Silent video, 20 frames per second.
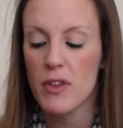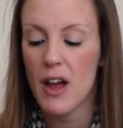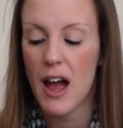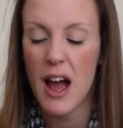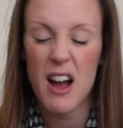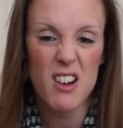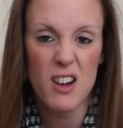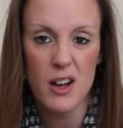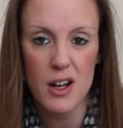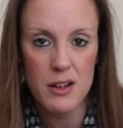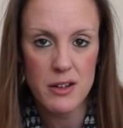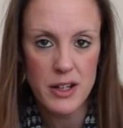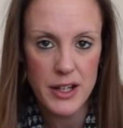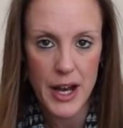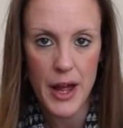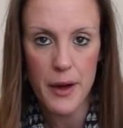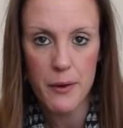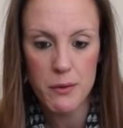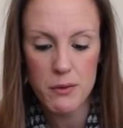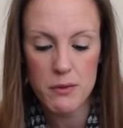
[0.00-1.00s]
our, you
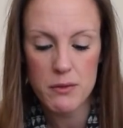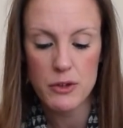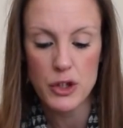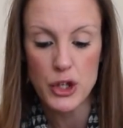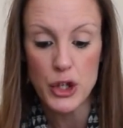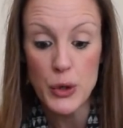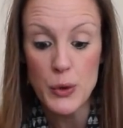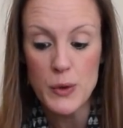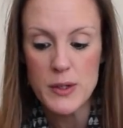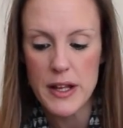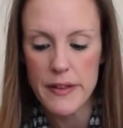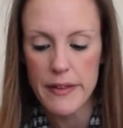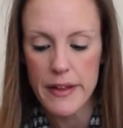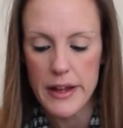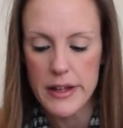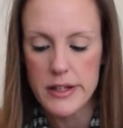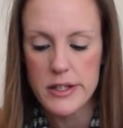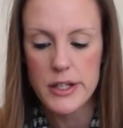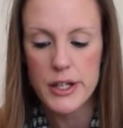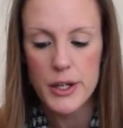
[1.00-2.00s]
know, using
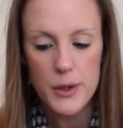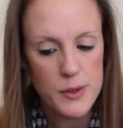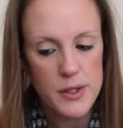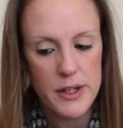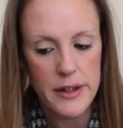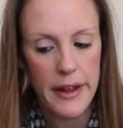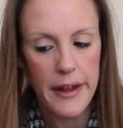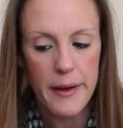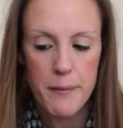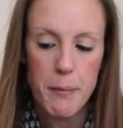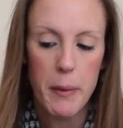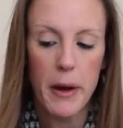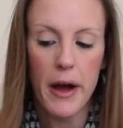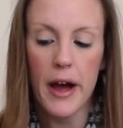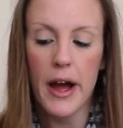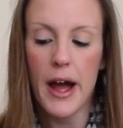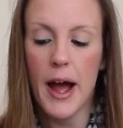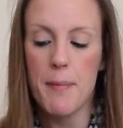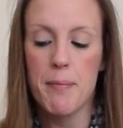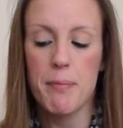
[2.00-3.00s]
it.
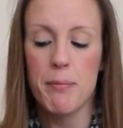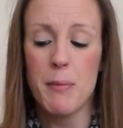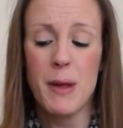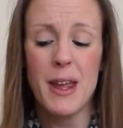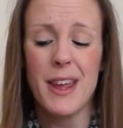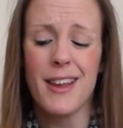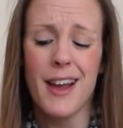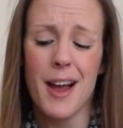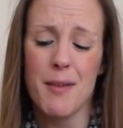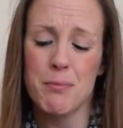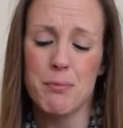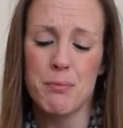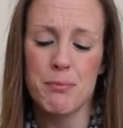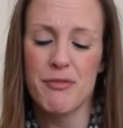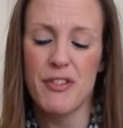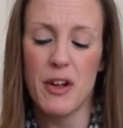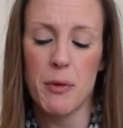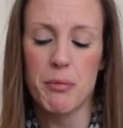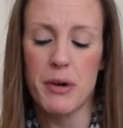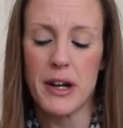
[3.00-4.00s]
But me, I
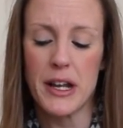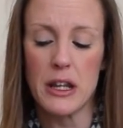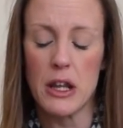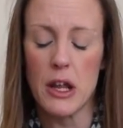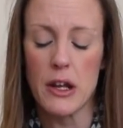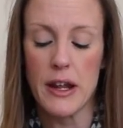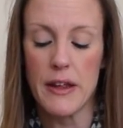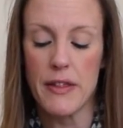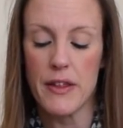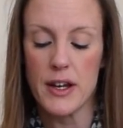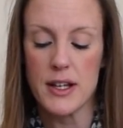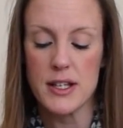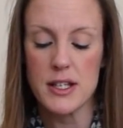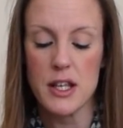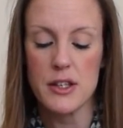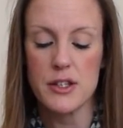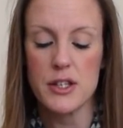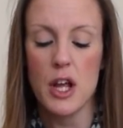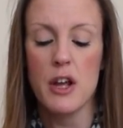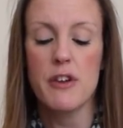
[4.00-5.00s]
feel pretty lucky that it's
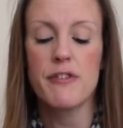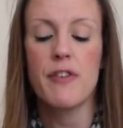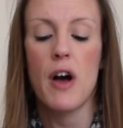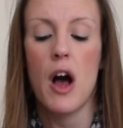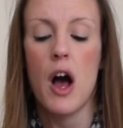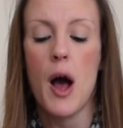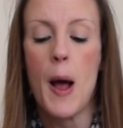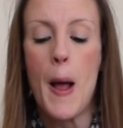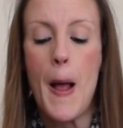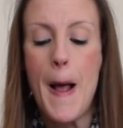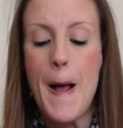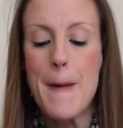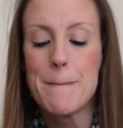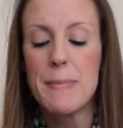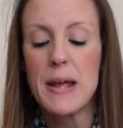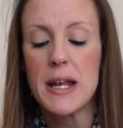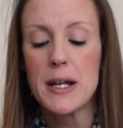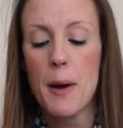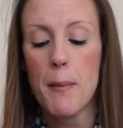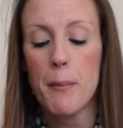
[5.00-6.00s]
so far
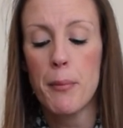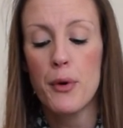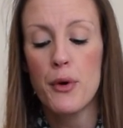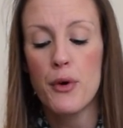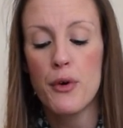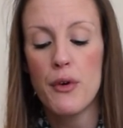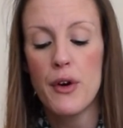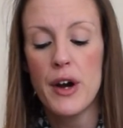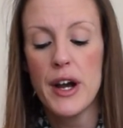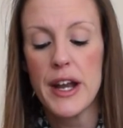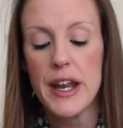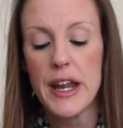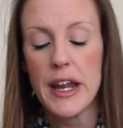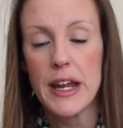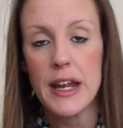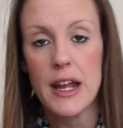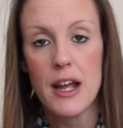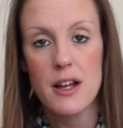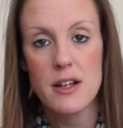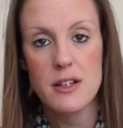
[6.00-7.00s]
been
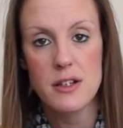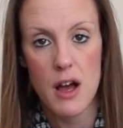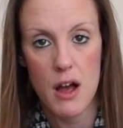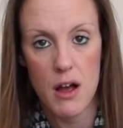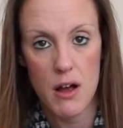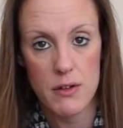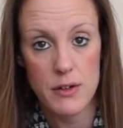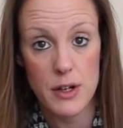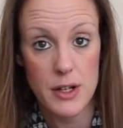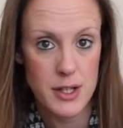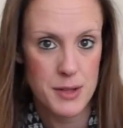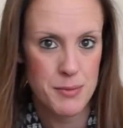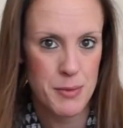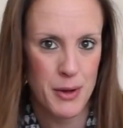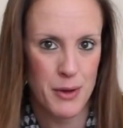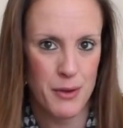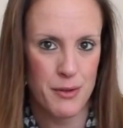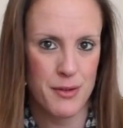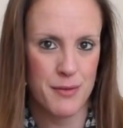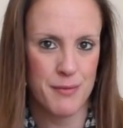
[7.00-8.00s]
pretty darn
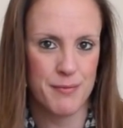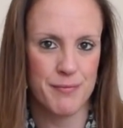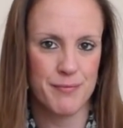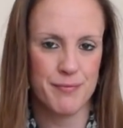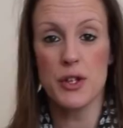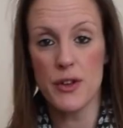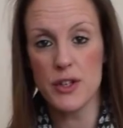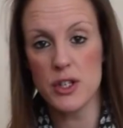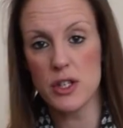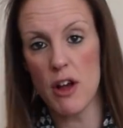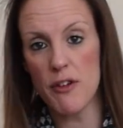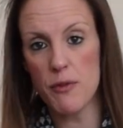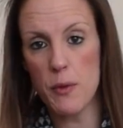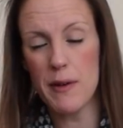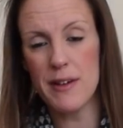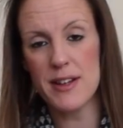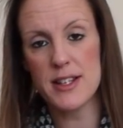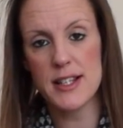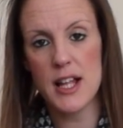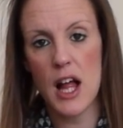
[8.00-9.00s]
smooth. So the
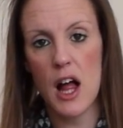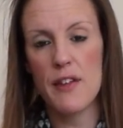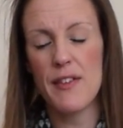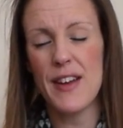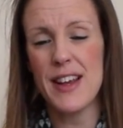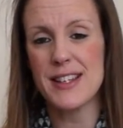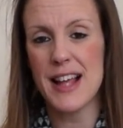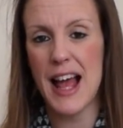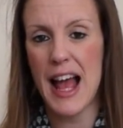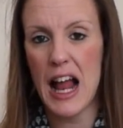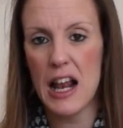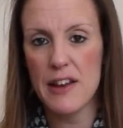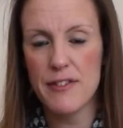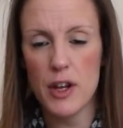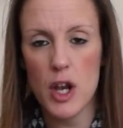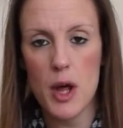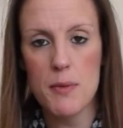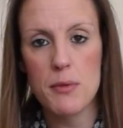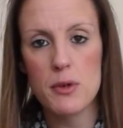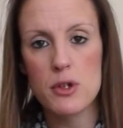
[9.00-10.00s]
software itself is a hell of a
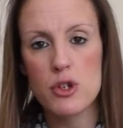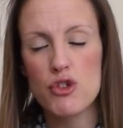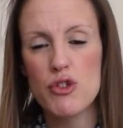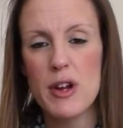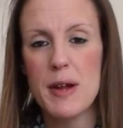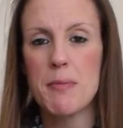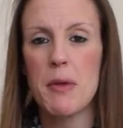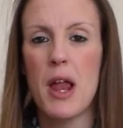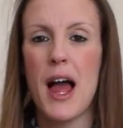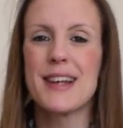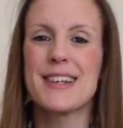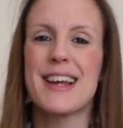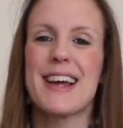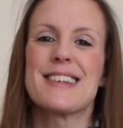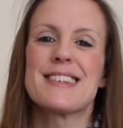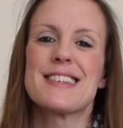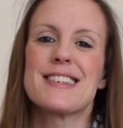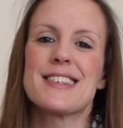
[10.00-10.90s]
lot more streamlined and